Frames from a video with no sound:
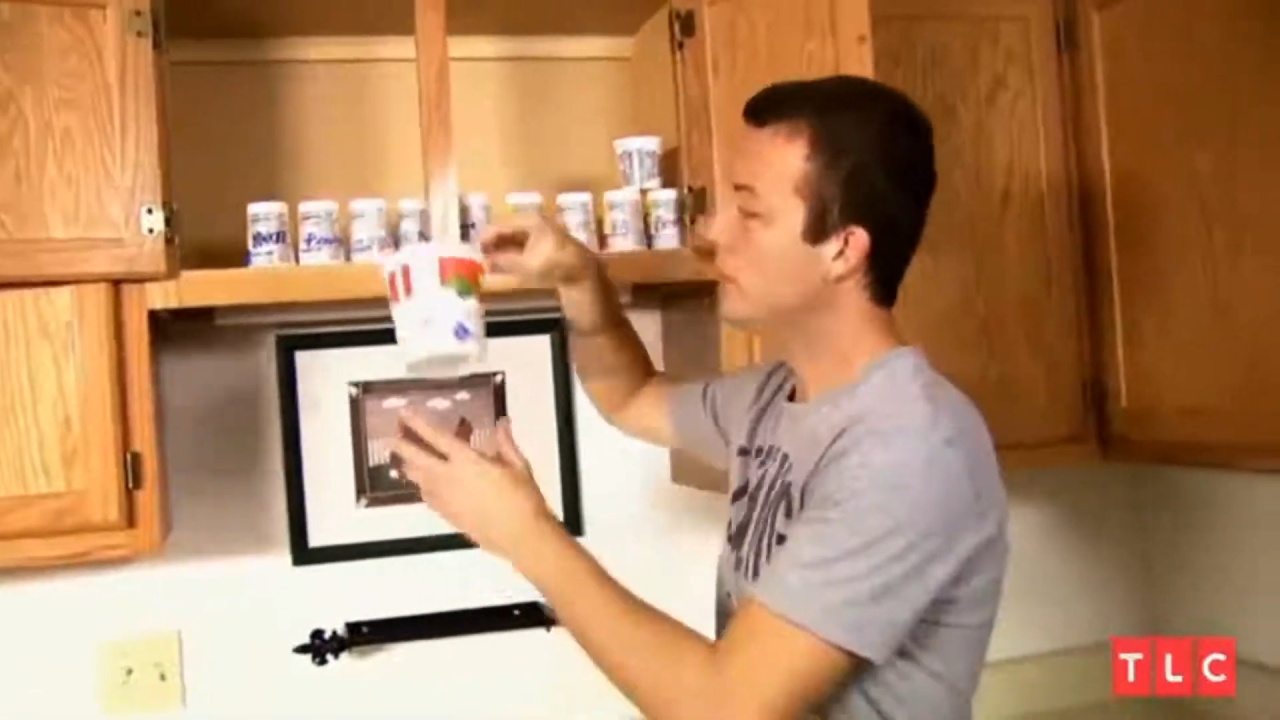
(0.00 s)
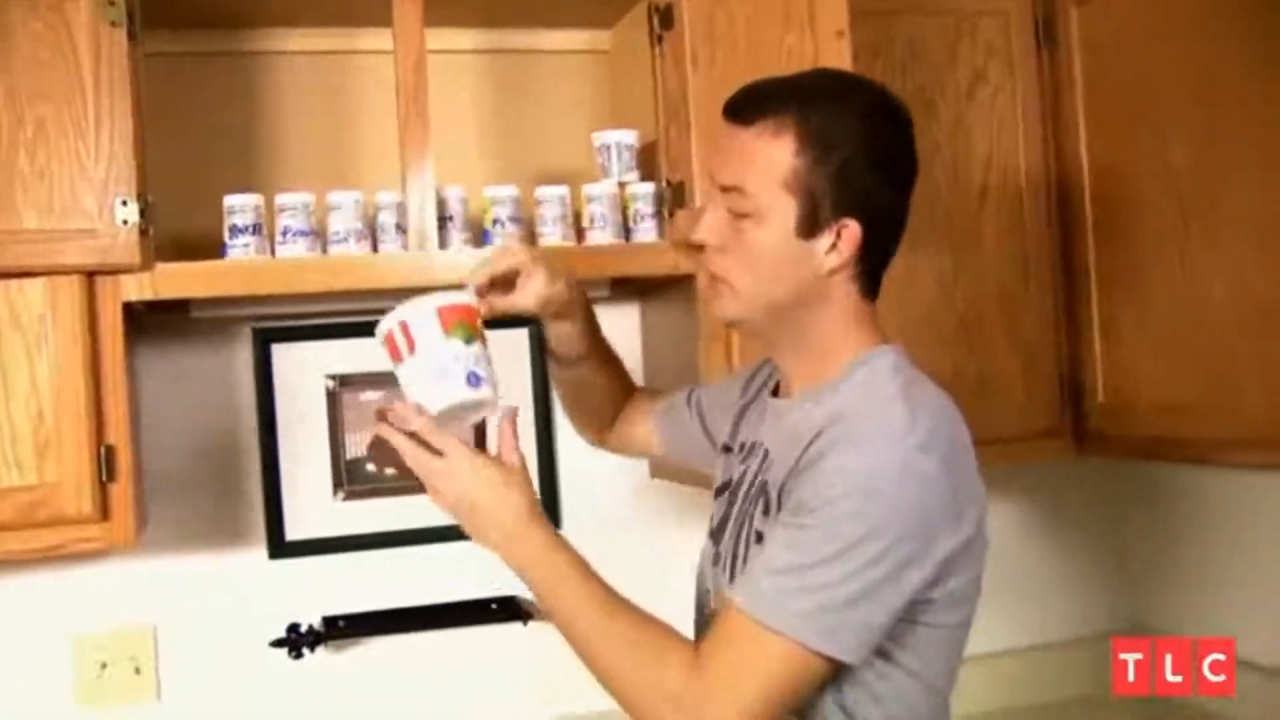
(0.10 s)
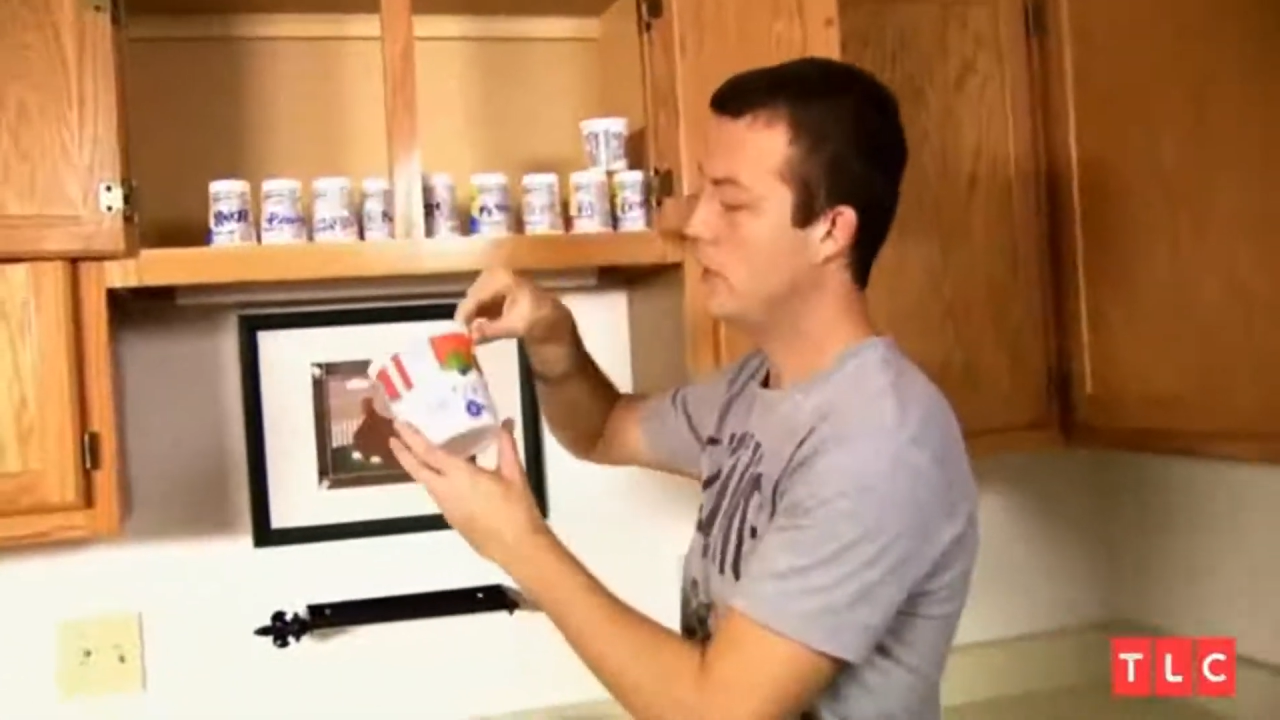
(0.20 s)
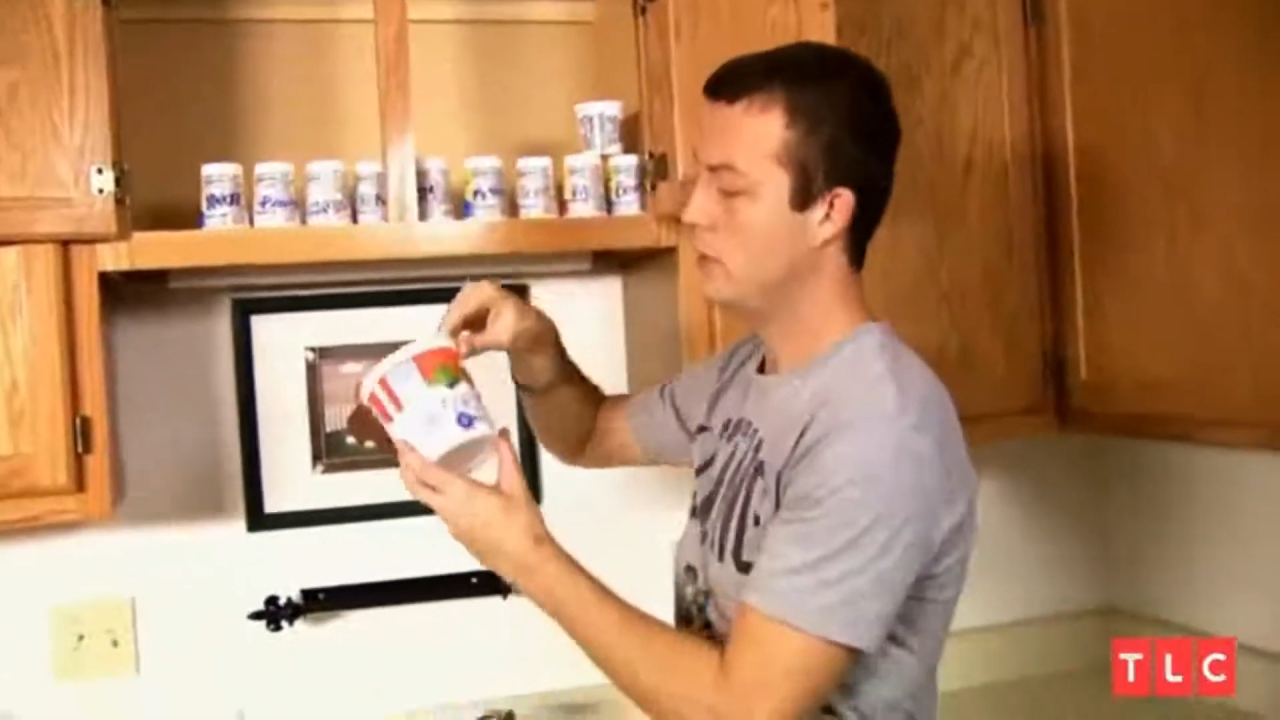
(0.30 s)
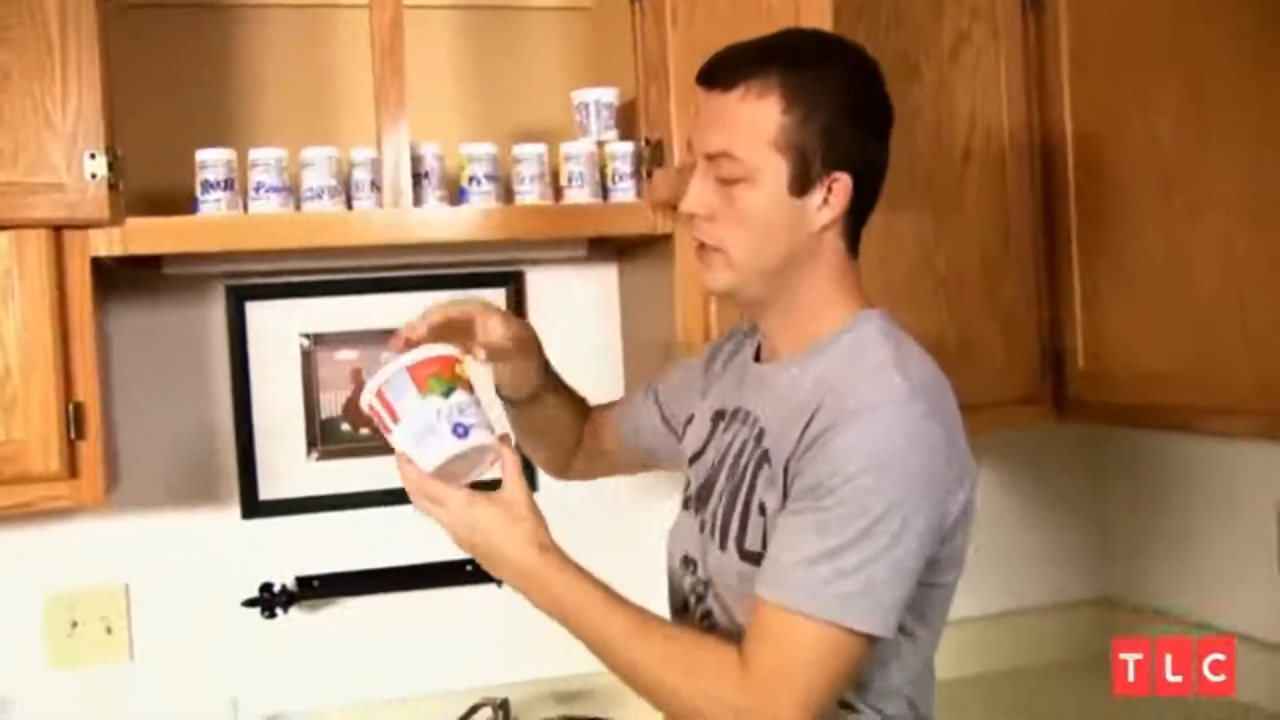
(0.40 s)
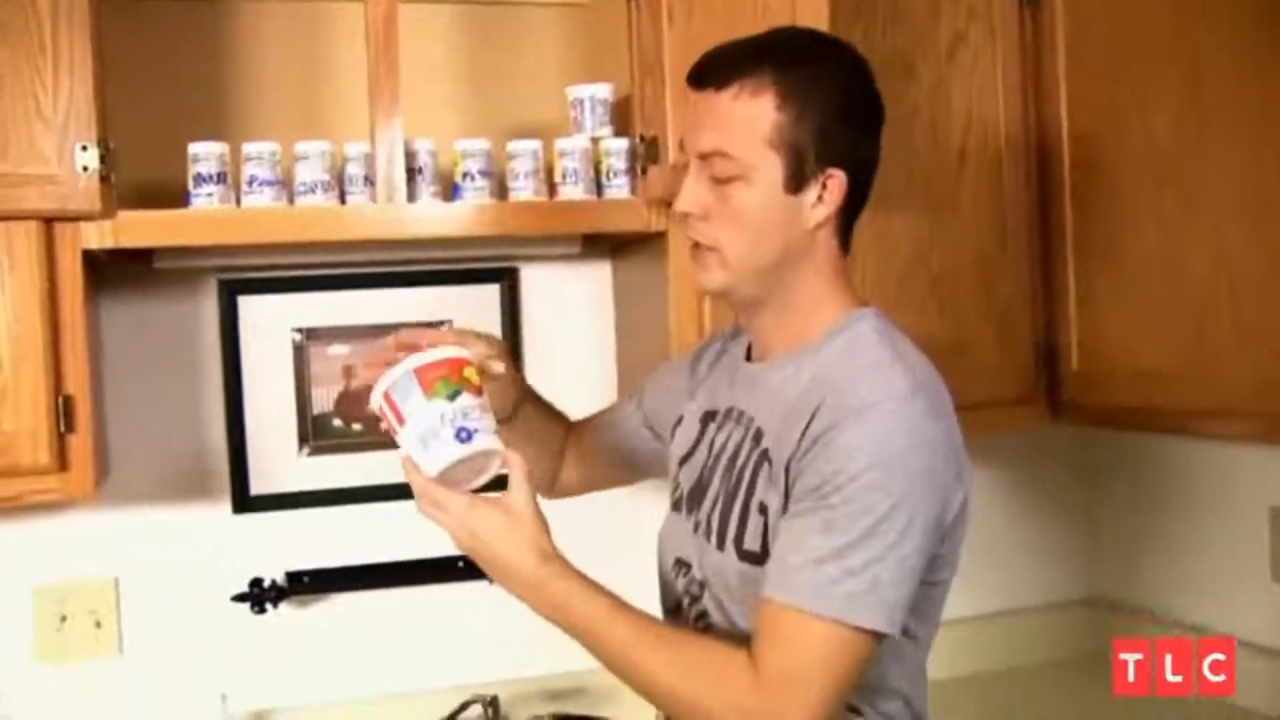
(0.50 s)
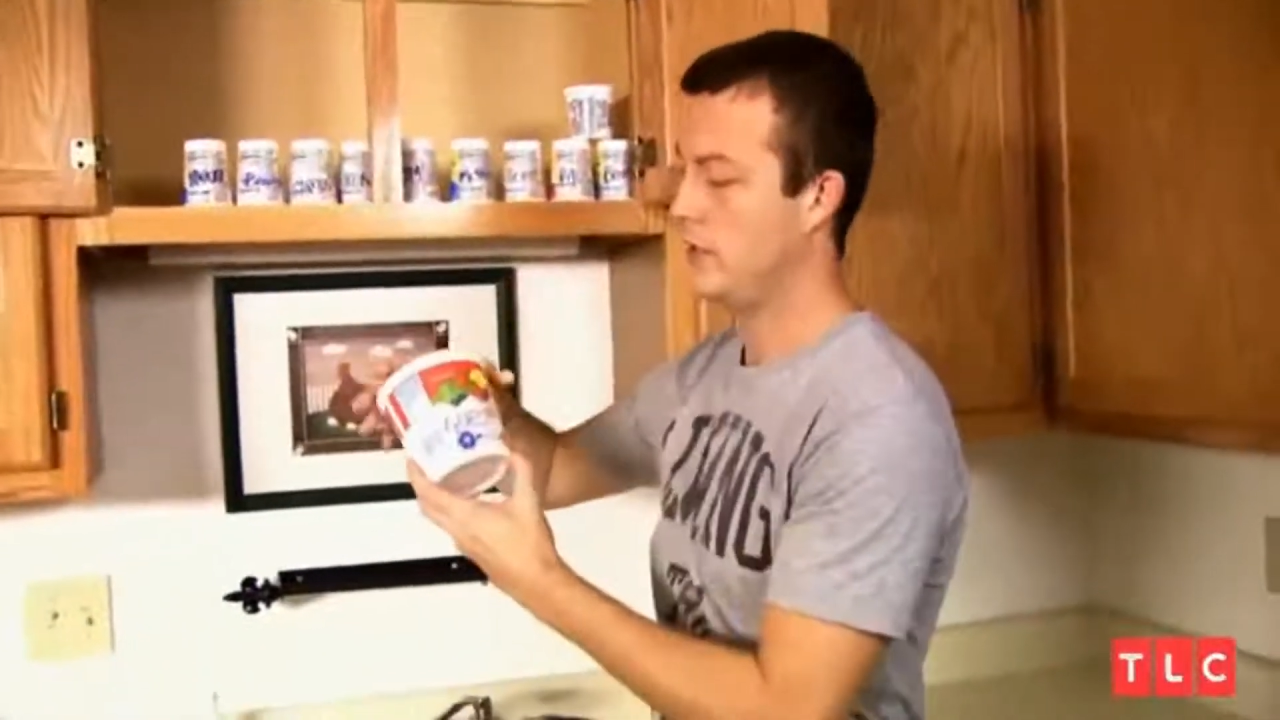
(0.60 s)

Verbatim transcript: so uh,